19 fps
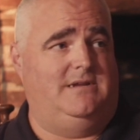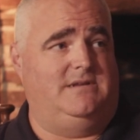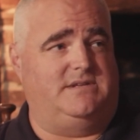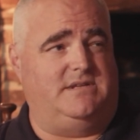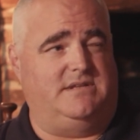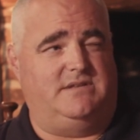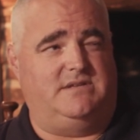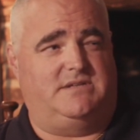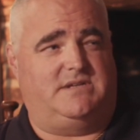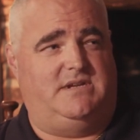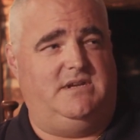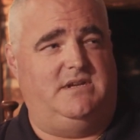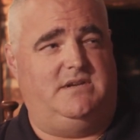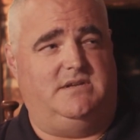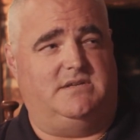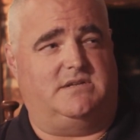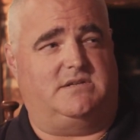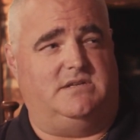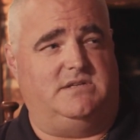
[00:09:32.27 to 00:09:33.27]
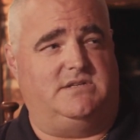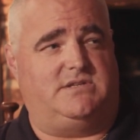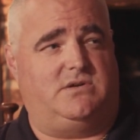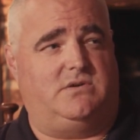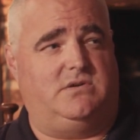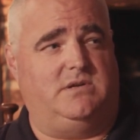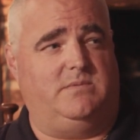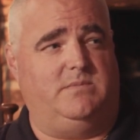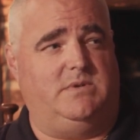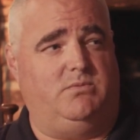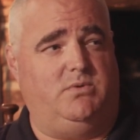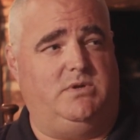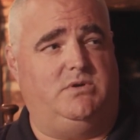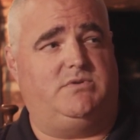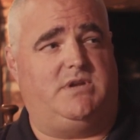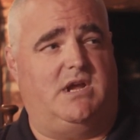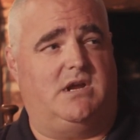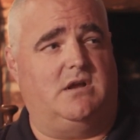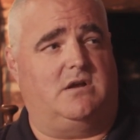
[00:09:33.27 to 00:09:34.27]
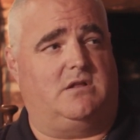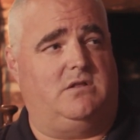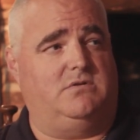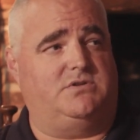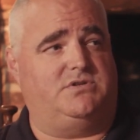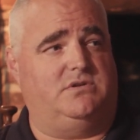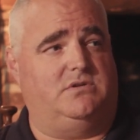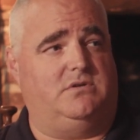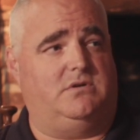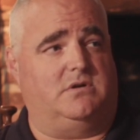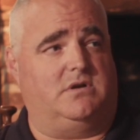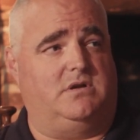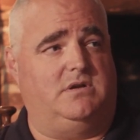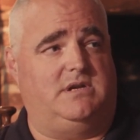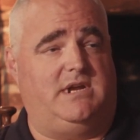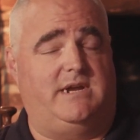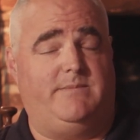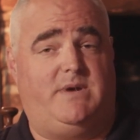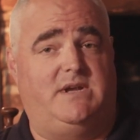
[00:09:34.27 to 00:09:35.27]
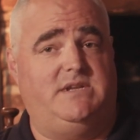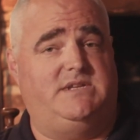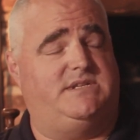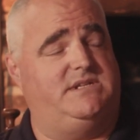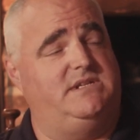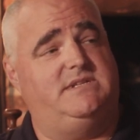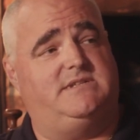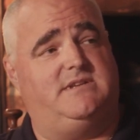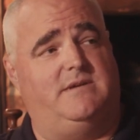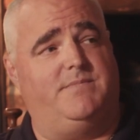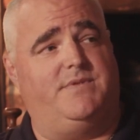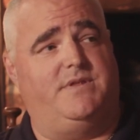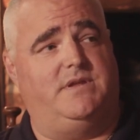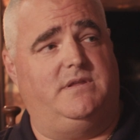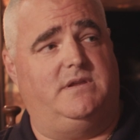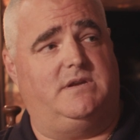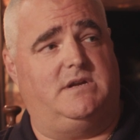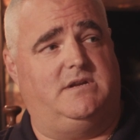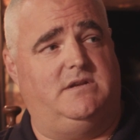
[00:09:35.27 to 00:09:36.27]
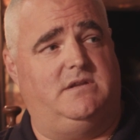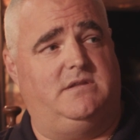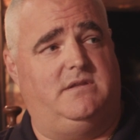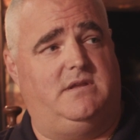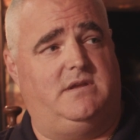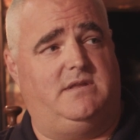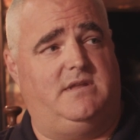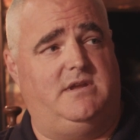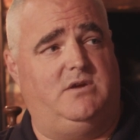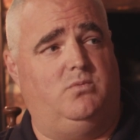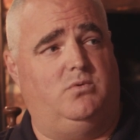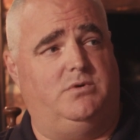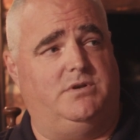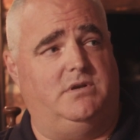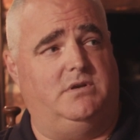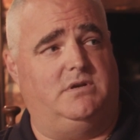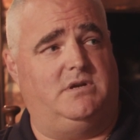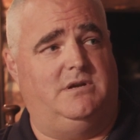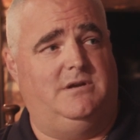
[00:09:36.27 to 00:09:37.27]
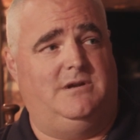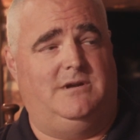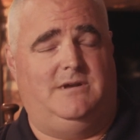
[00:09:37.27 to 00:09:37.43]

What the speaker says: You say, this kid is concerning me. Will you take a closer look? And I might see something in a kid that they wouldn't.